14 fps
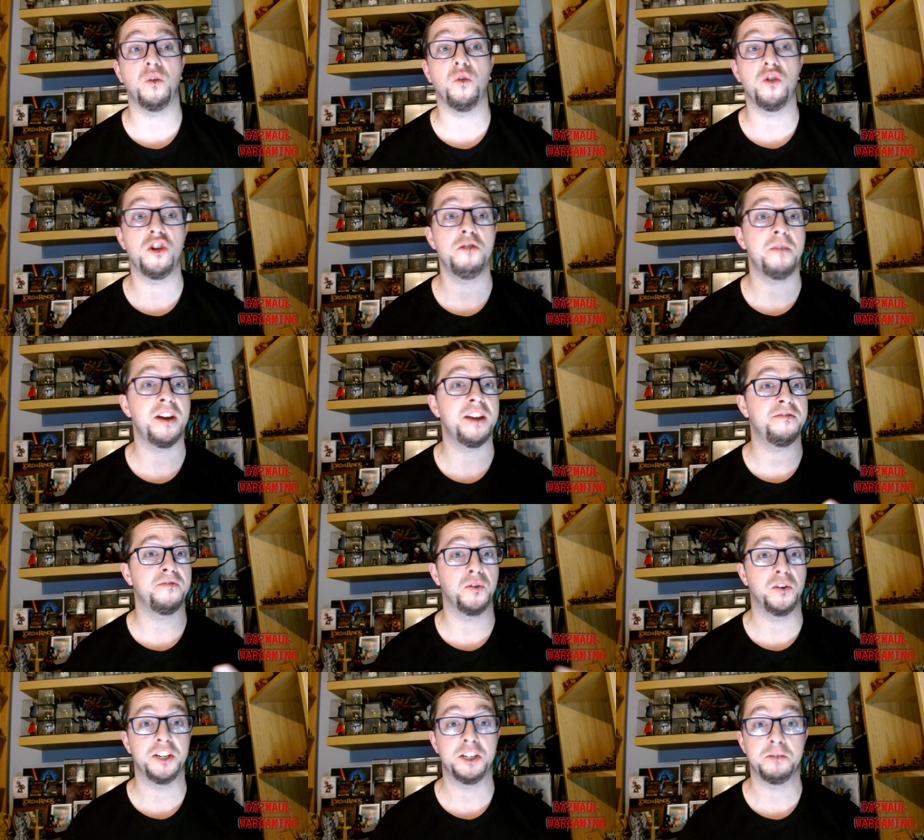or you may
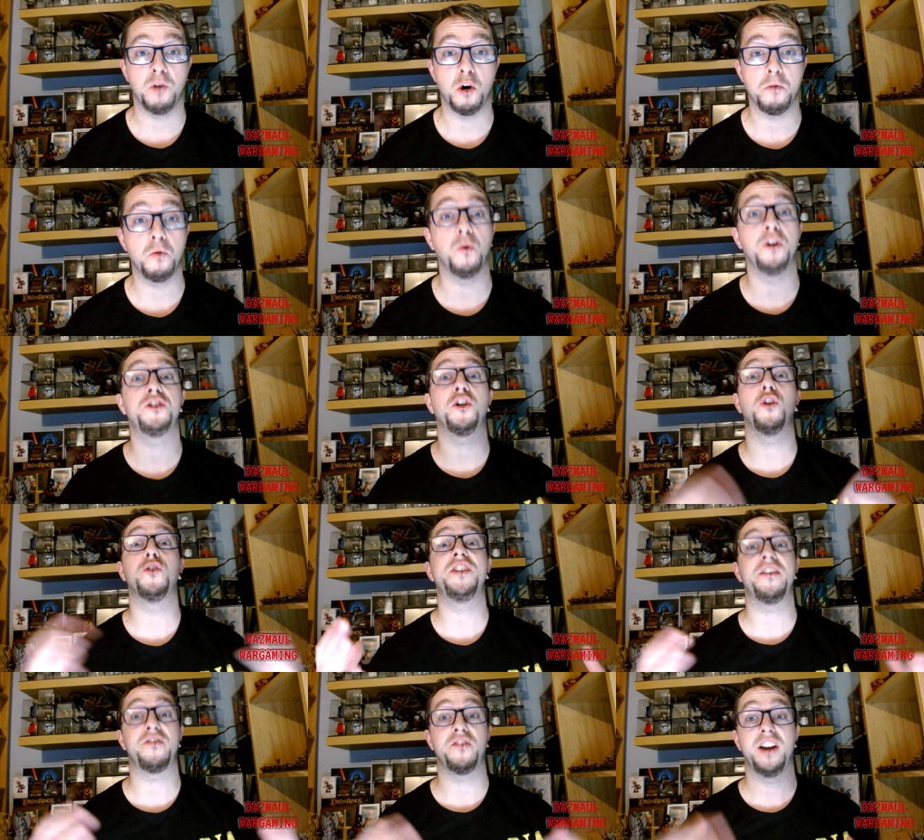fall into multiple ones on
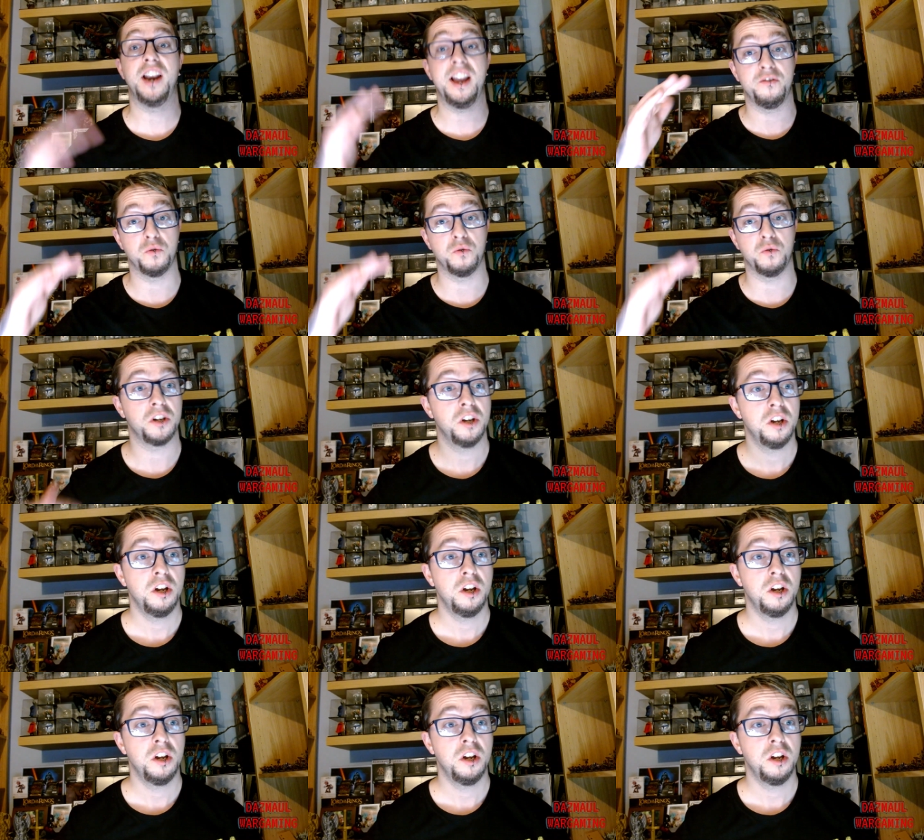different levels,